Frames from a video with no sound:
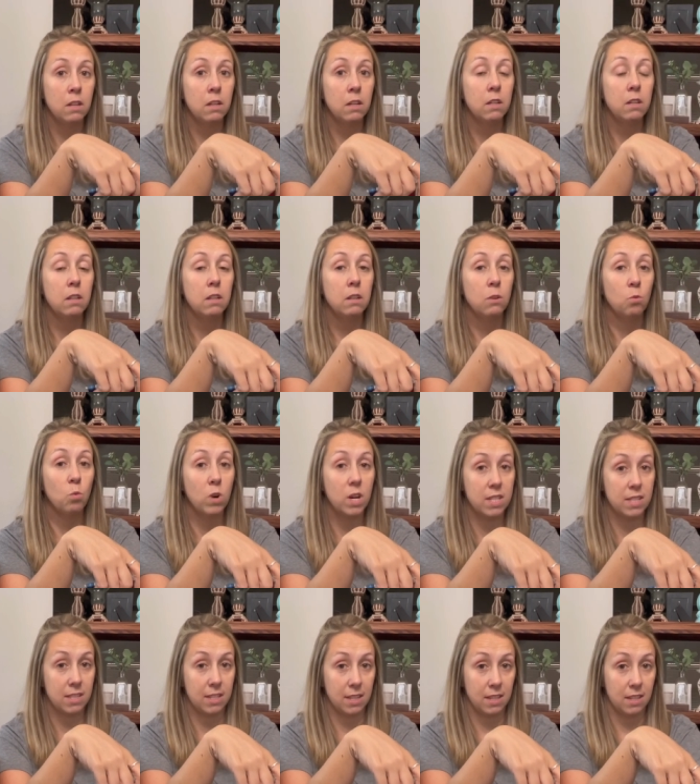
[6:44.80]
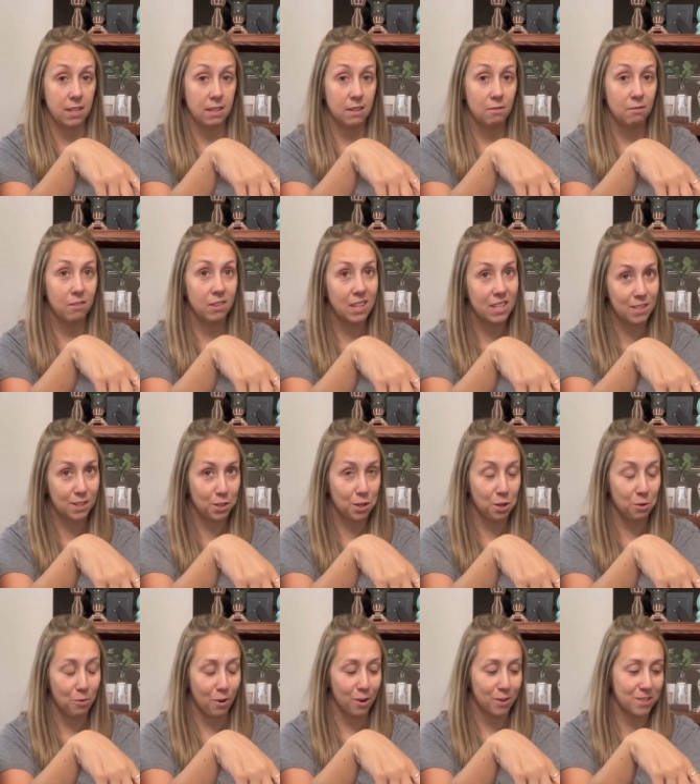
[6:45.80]
Wuzzy. Wuzzy. Well, that's
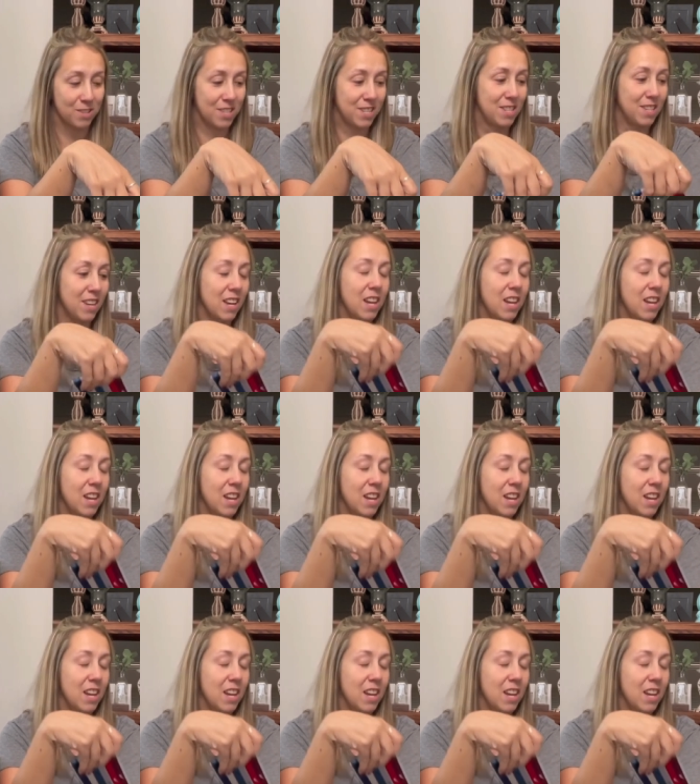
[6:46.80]
two words.